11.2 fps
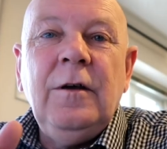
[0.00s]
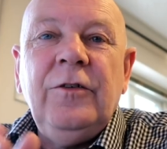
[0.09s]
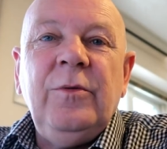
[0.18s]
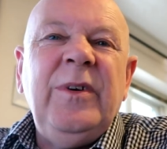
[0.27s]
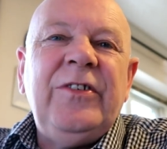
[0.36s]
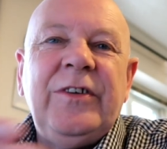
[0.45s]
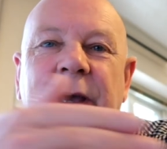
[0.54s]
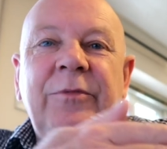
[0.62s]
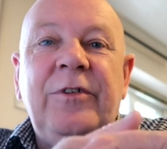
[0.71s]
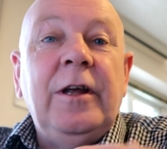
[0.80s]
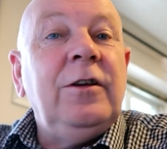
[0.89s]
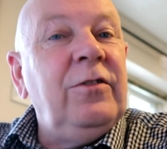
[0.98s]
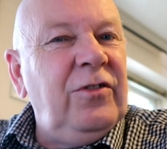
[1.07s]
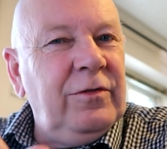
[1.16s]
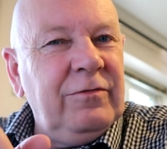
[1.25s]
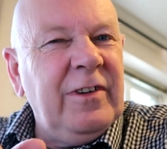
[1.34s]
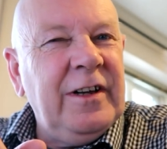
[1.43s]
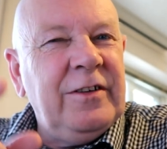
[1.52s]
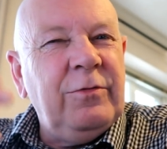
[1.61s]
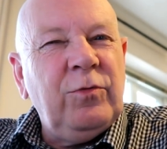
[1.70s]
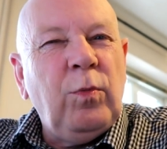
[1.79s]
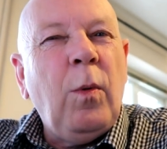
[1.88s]
So we skipped in. You shouldn't really,
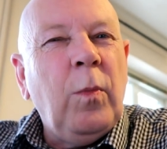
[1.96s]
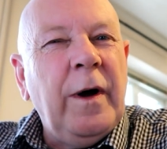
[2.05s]
because it was one